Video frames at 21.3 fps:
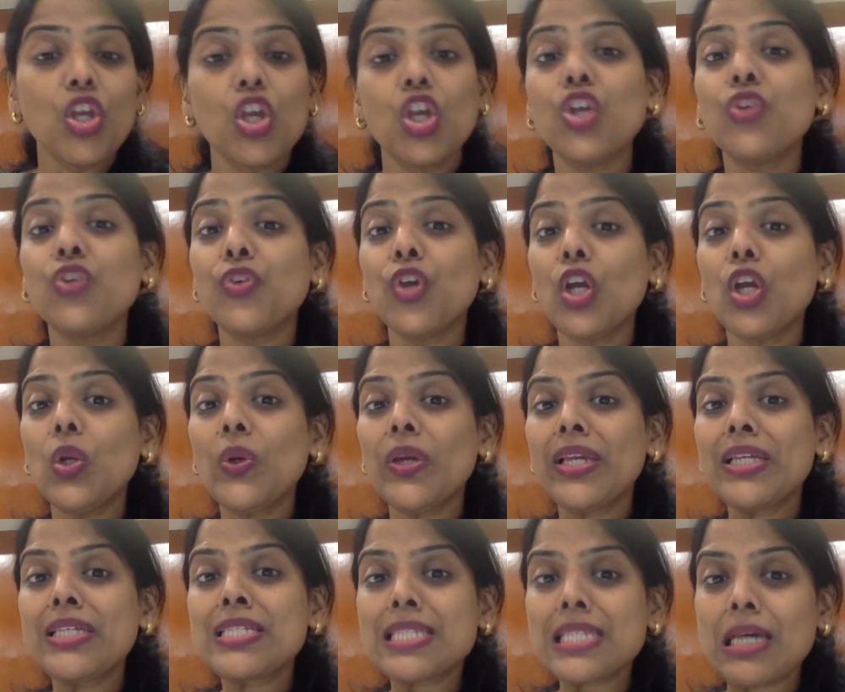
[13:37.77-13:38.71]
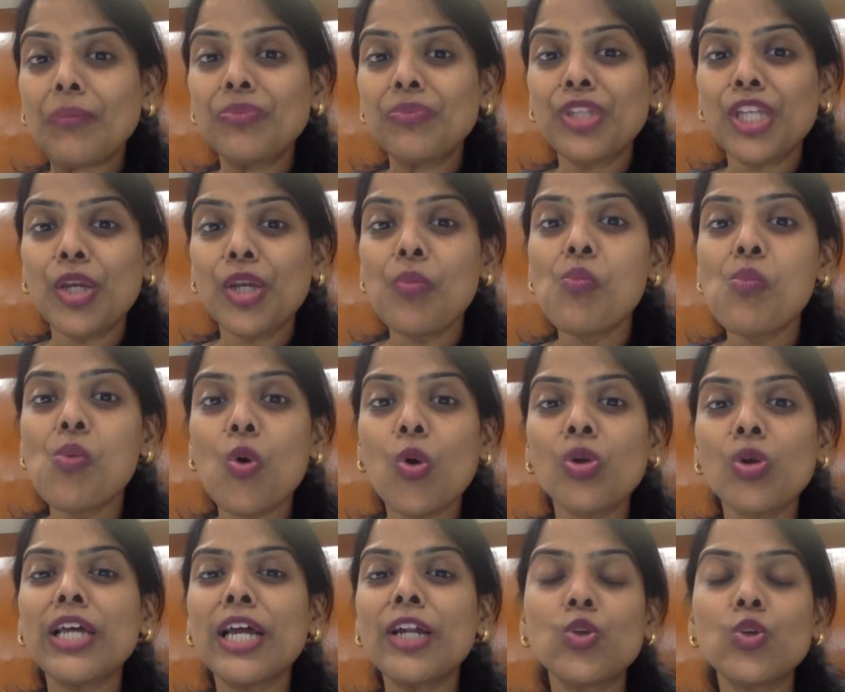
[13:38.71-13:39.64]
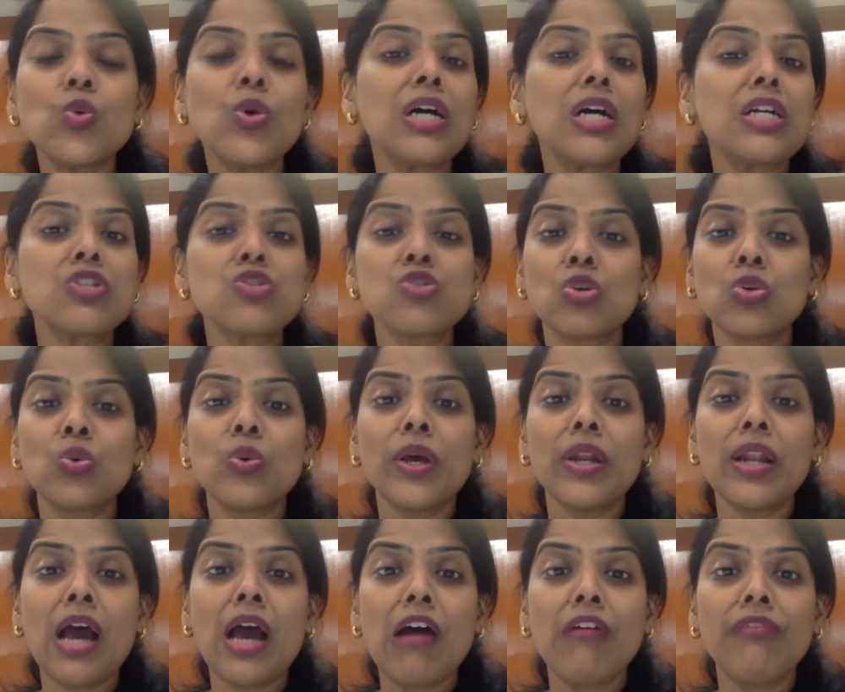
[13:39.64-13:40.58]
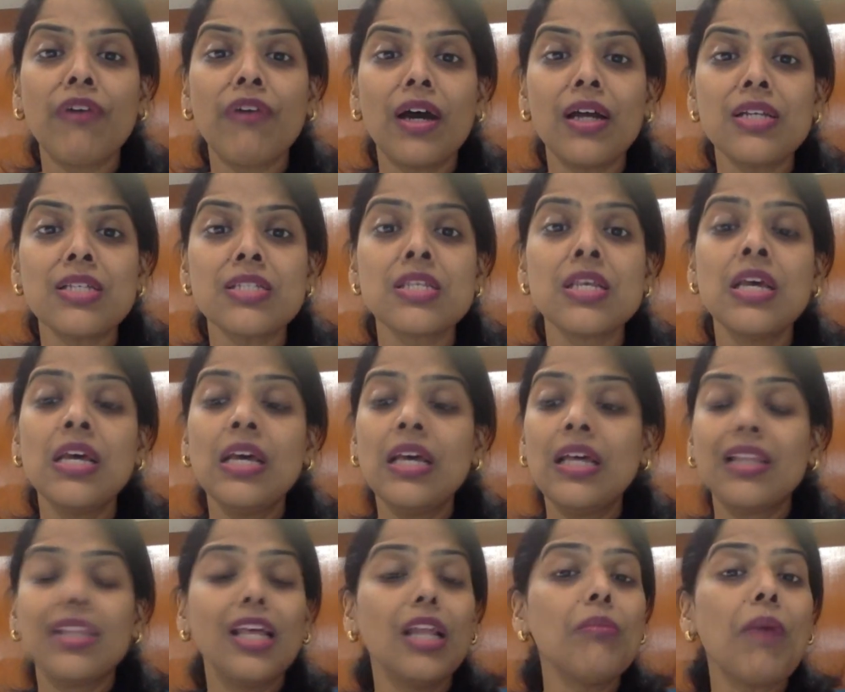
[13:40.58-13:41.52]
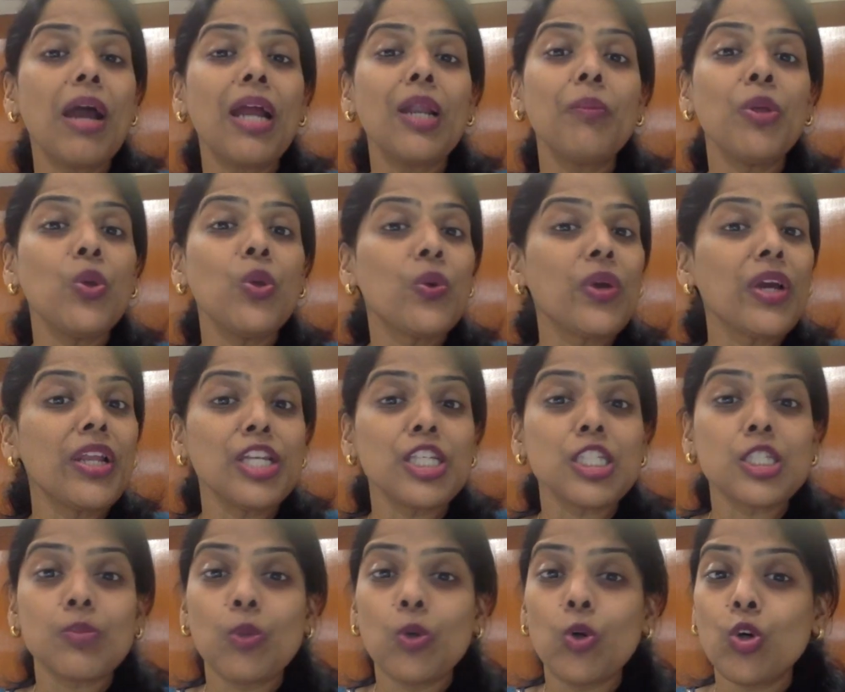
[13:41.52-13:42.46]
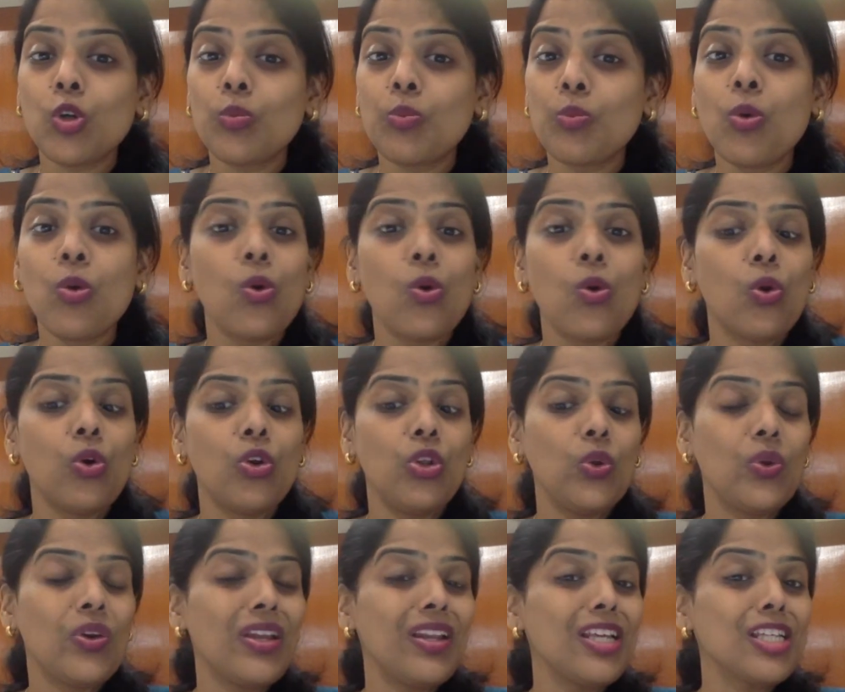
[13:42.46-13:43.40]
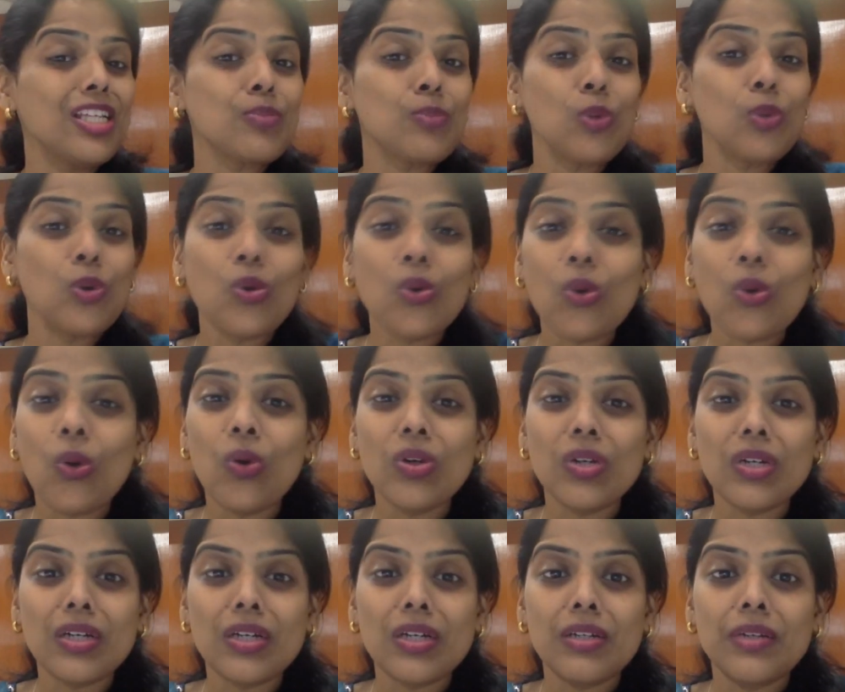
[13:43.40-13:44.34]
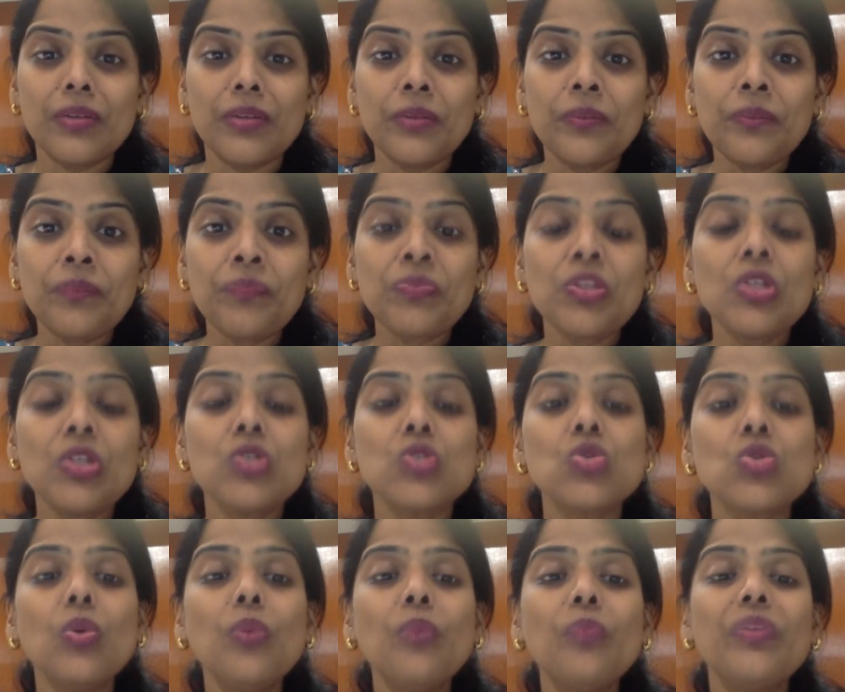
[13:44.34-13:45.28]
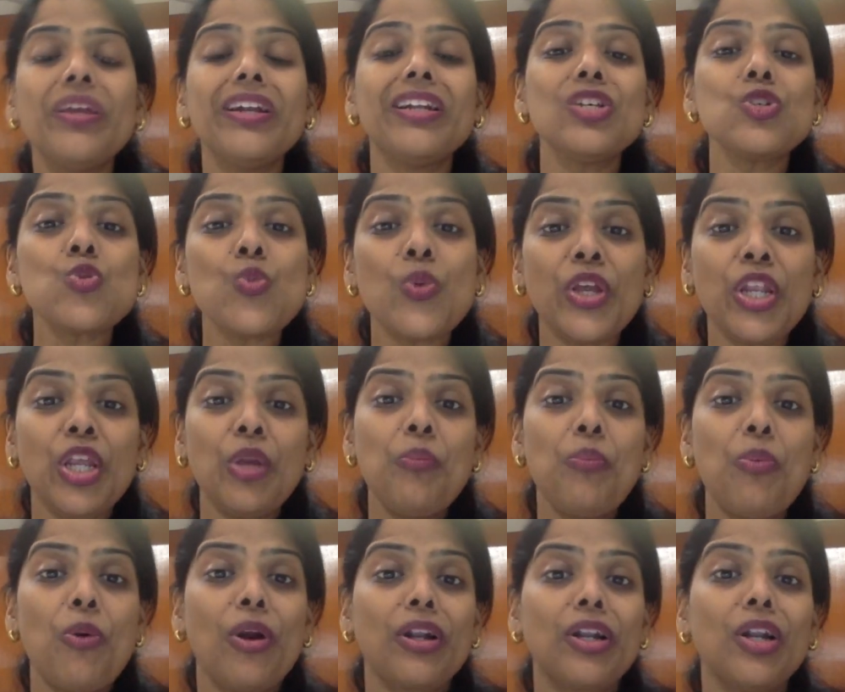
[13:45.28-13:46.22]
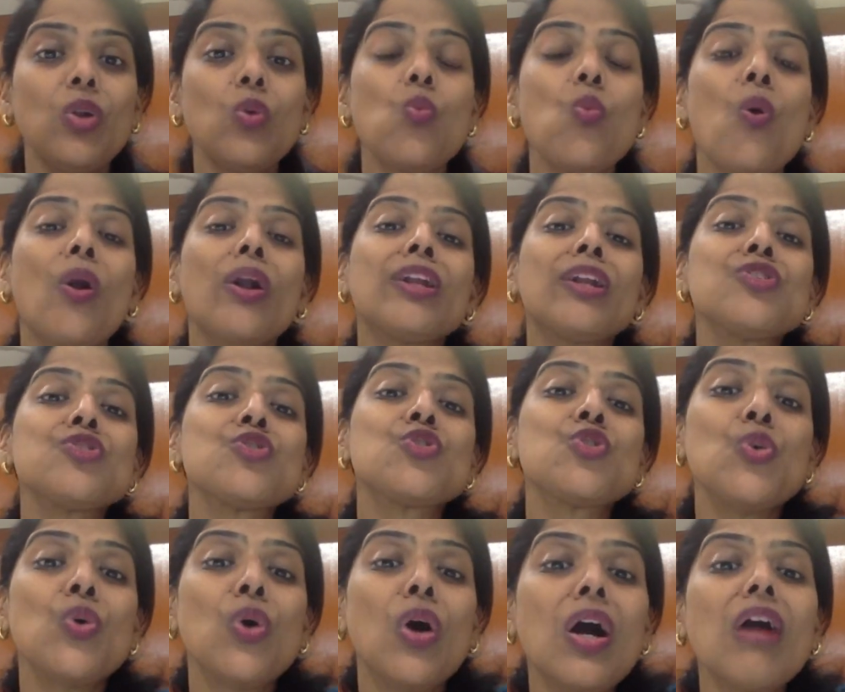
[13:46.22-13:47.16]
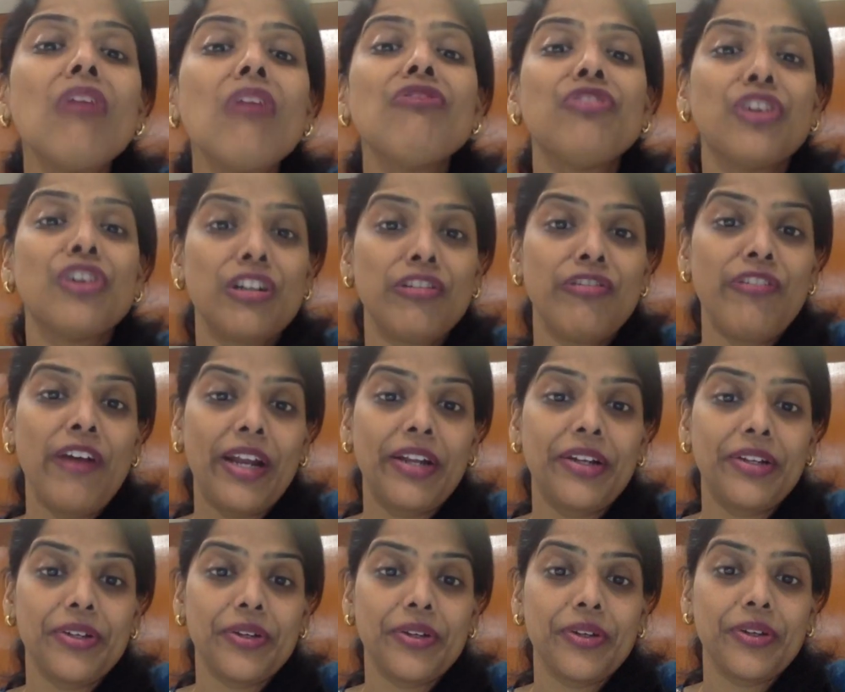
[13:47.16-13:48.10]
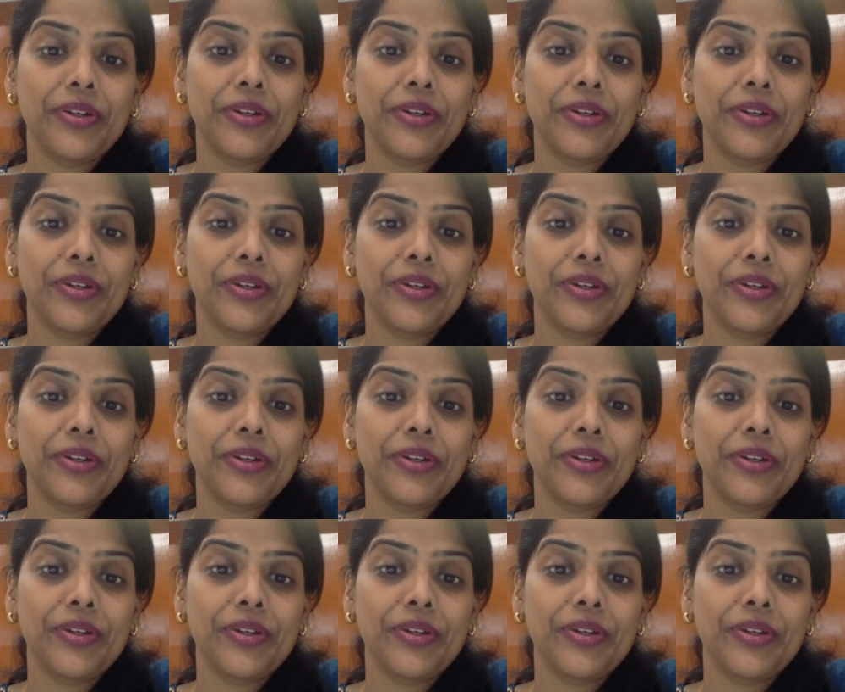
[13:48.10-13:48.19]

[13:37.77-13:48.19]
If you are looking something more than 2 hours to 2.5 hours, then might be you can explore Bhor, you can explore Konkan. So it is very important. What is your comfort factor?